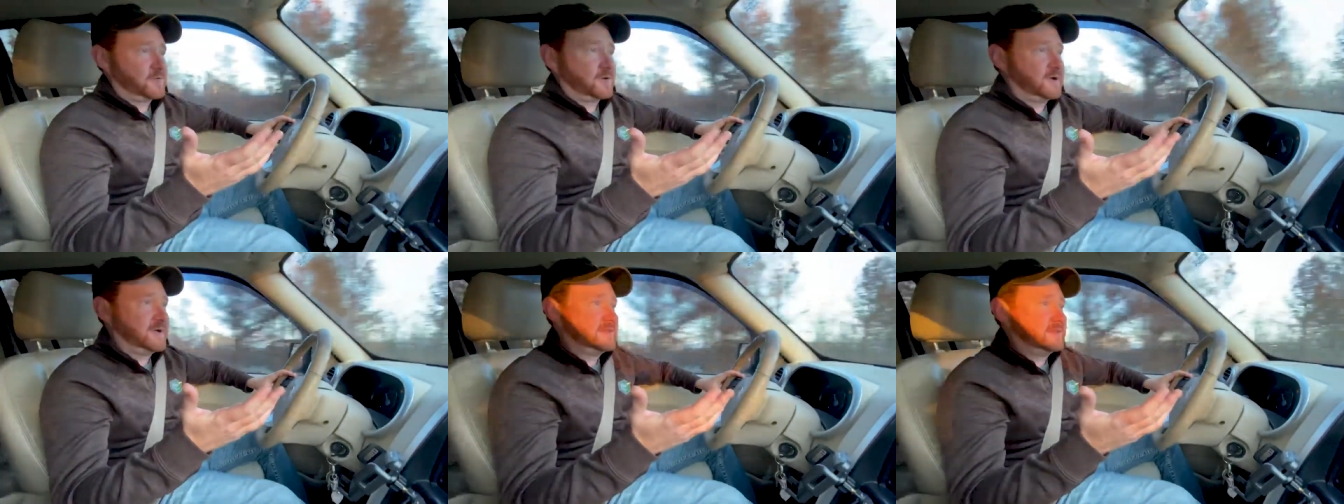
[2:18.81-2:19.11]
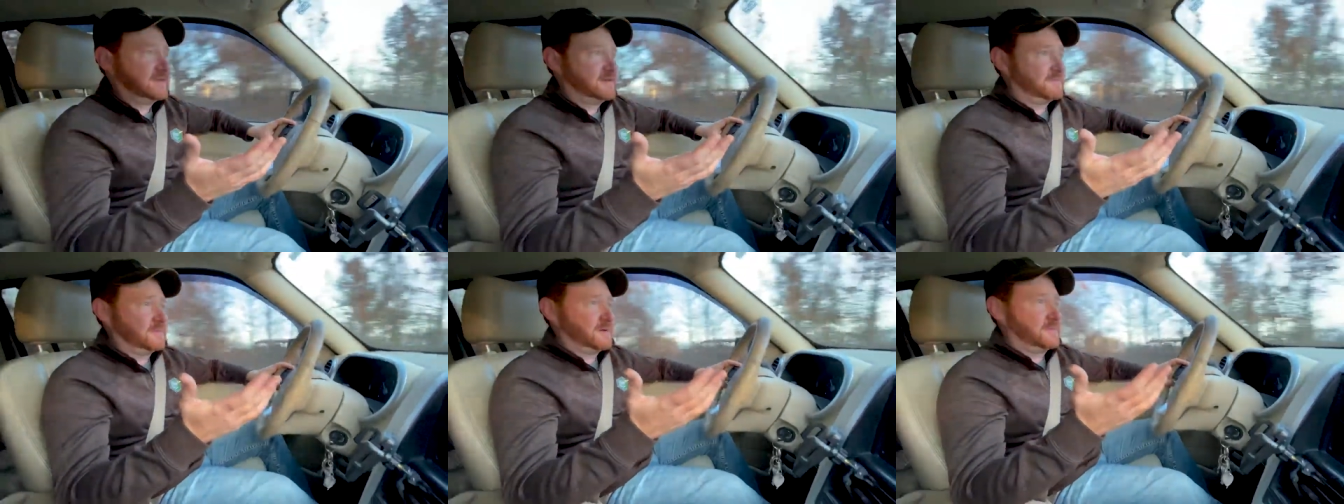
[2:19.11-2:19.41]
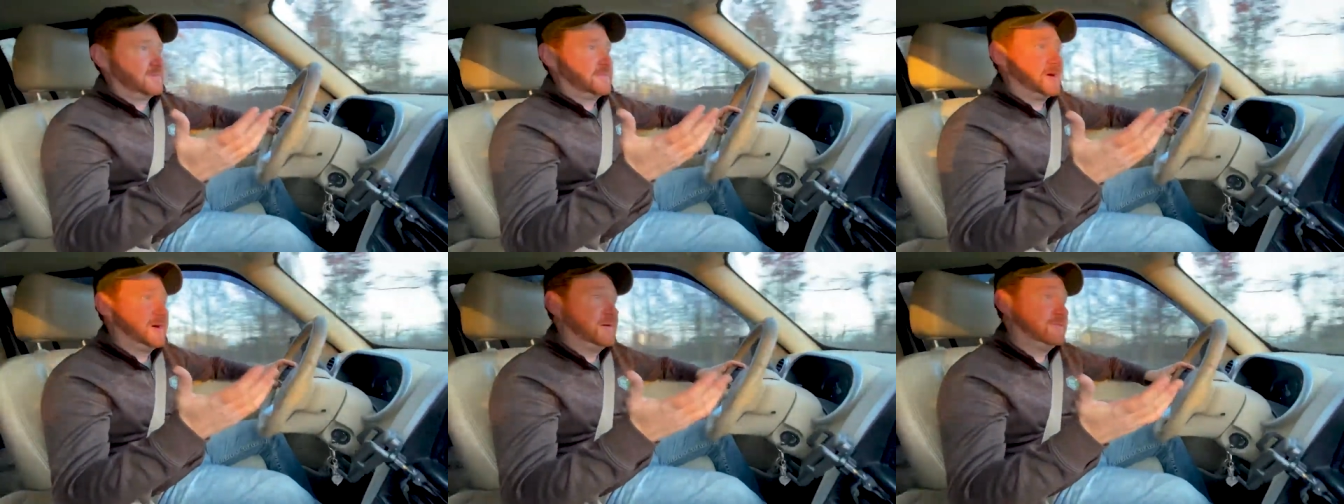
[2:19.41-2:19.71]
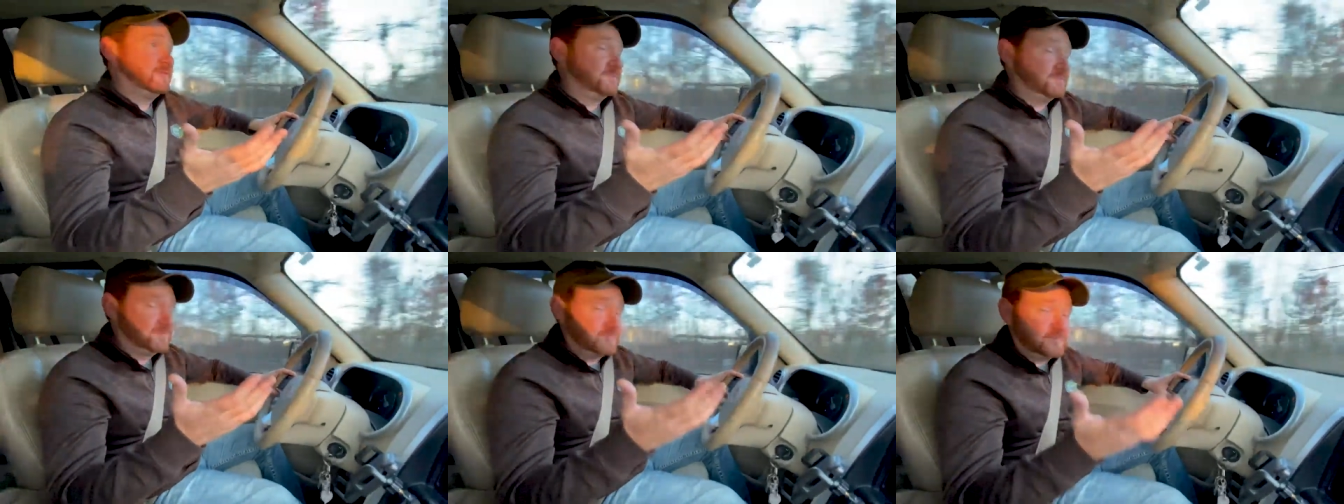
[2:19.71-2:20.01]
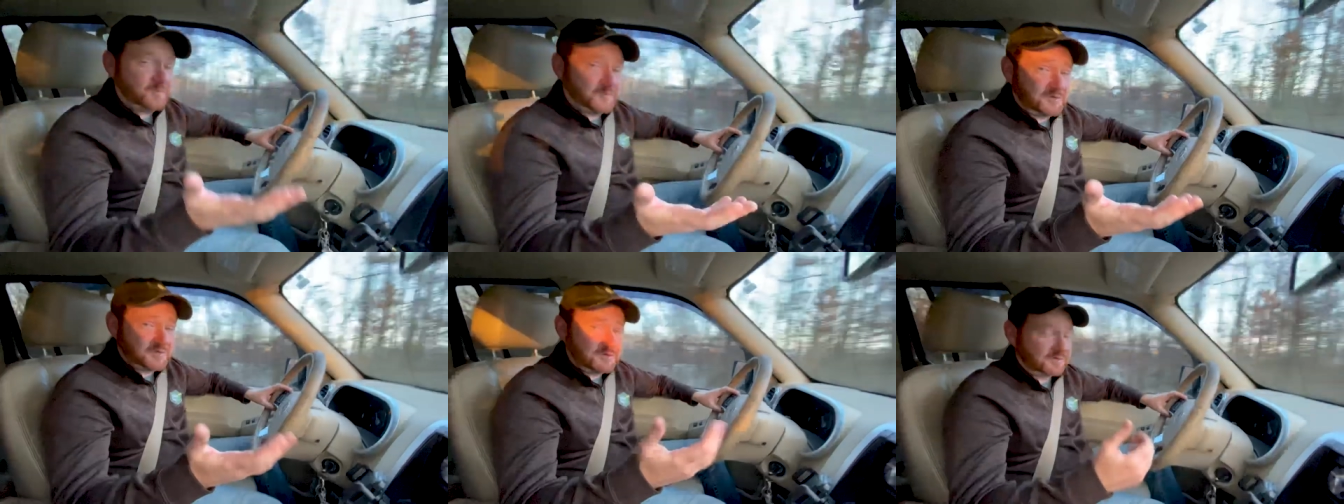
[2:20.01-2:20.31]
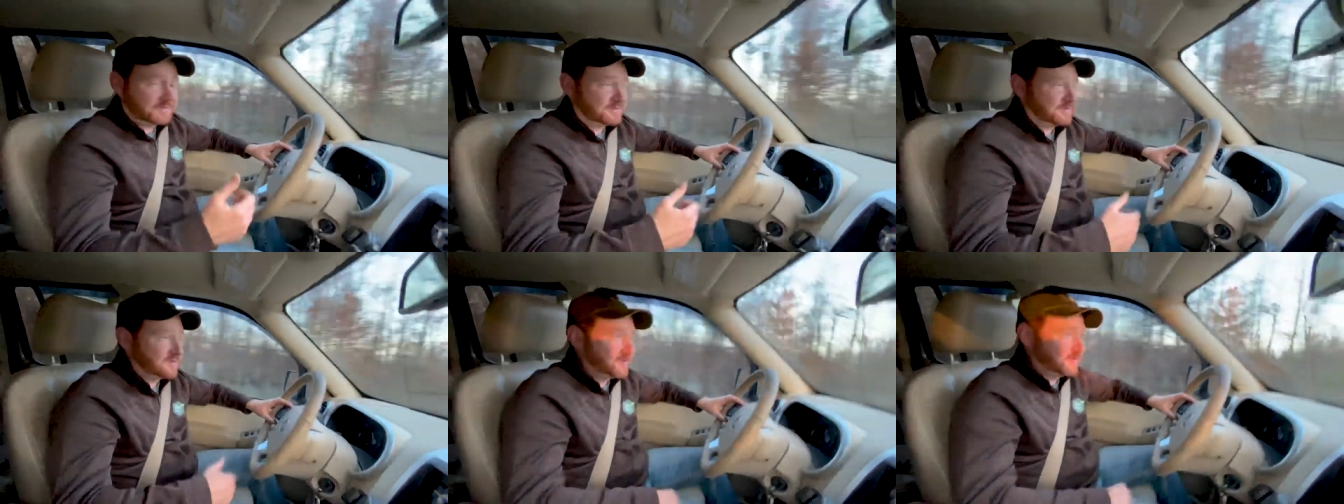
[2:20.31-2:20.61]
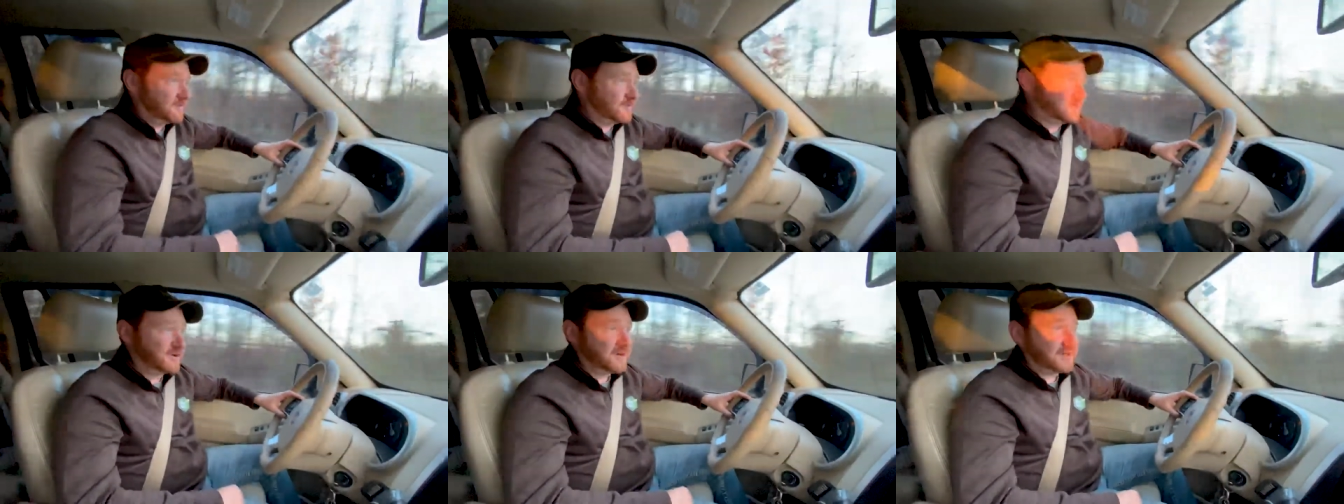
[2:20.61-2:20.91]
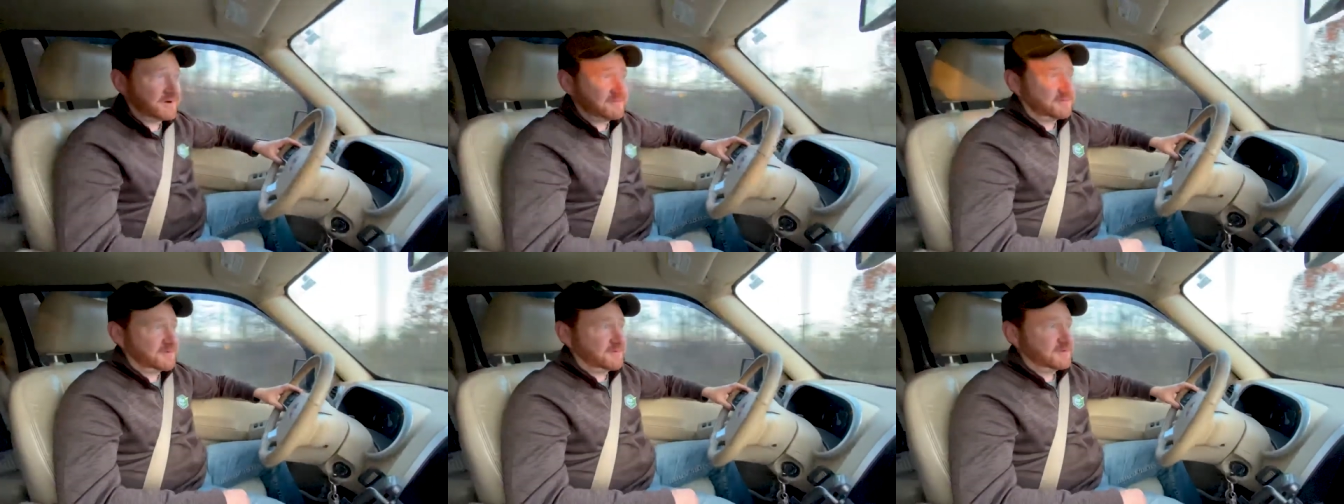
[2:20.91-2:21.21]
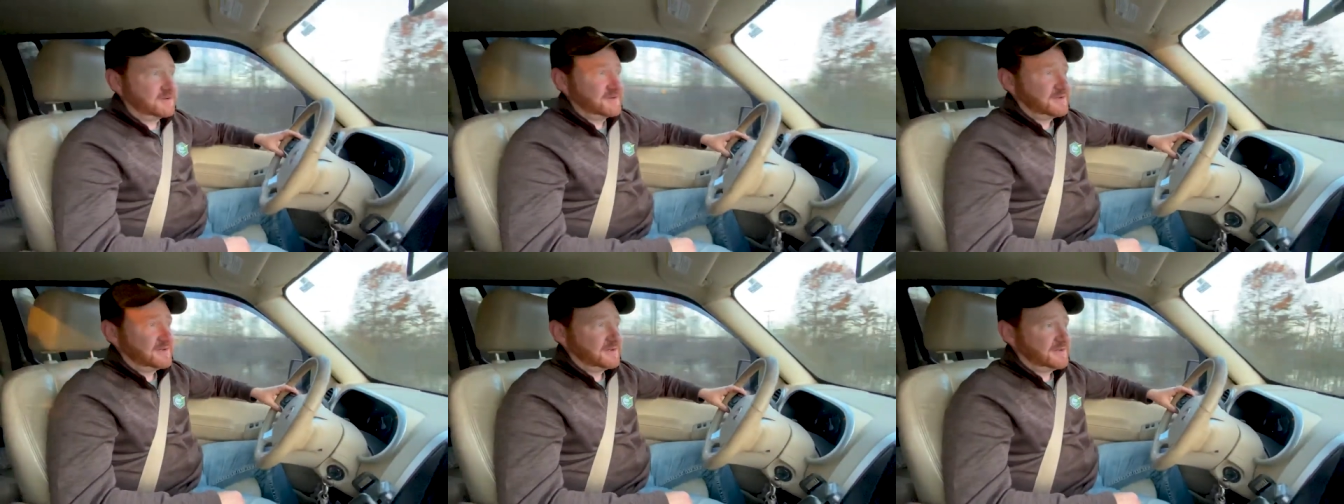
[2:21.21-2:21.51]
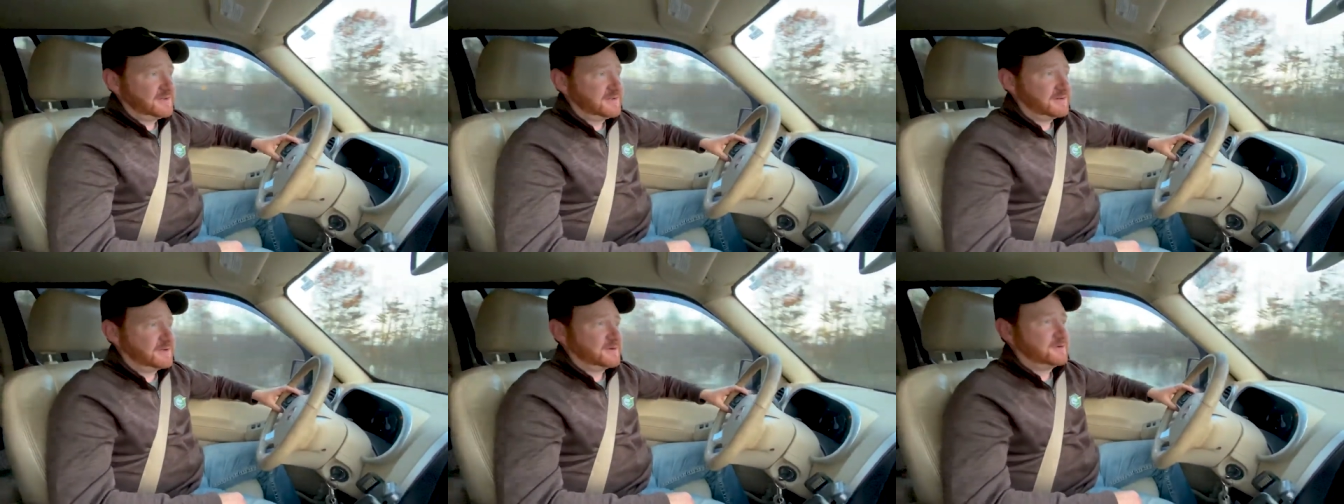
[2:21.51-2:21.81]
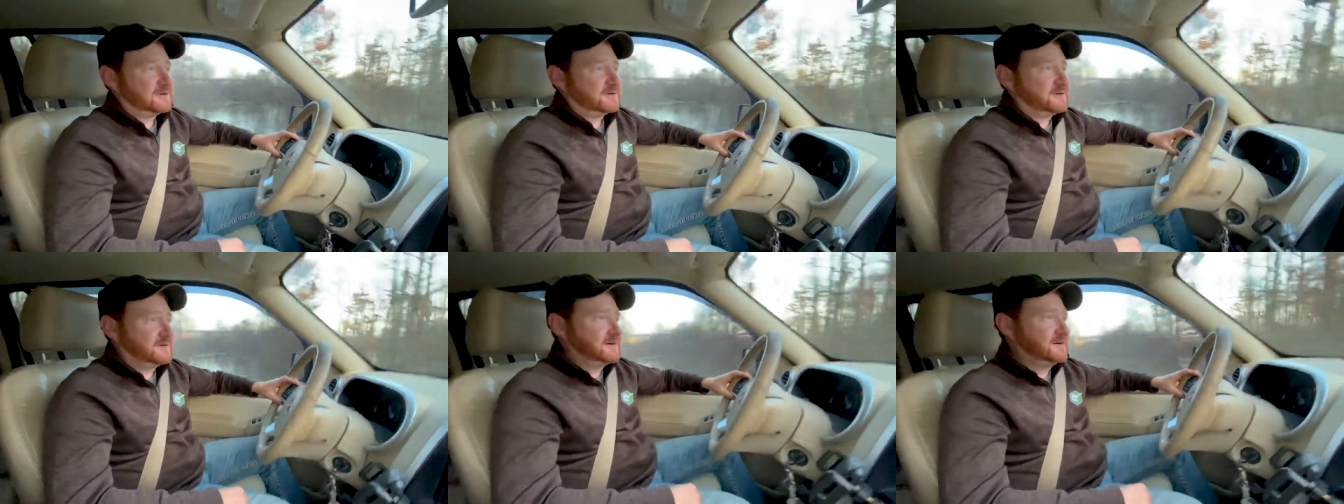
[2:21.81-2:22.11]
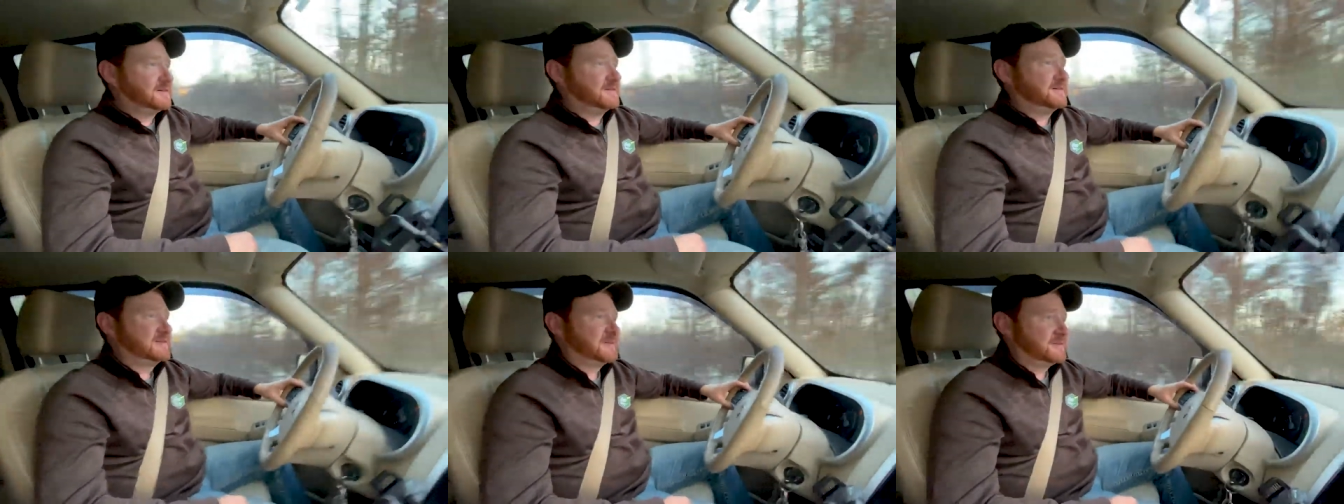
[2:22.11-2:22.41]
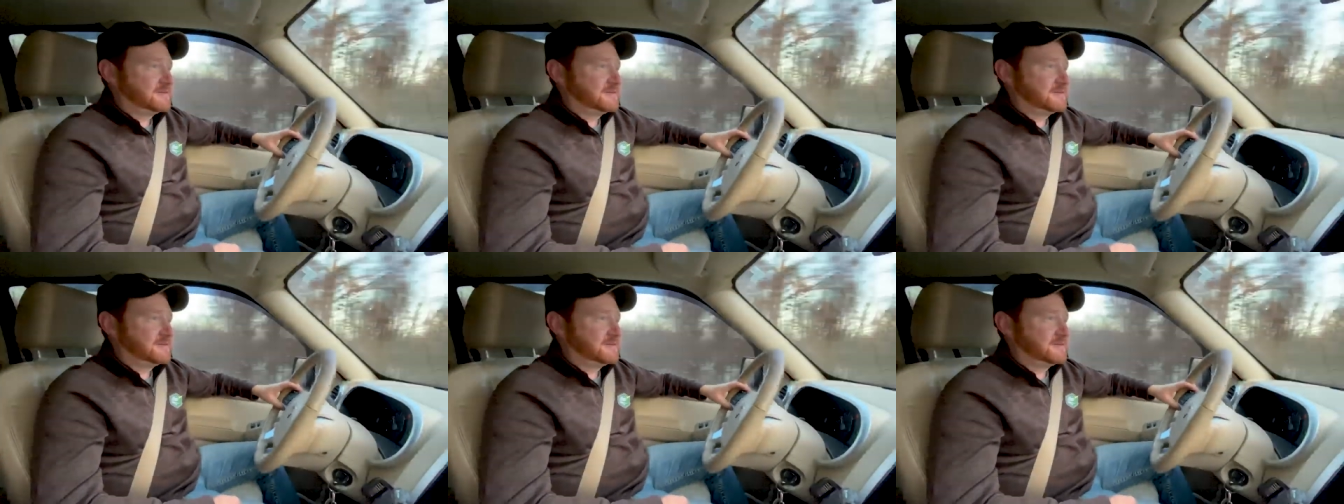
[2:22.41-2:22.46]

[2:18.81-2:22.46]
praying that my mom will recover, you know, uh,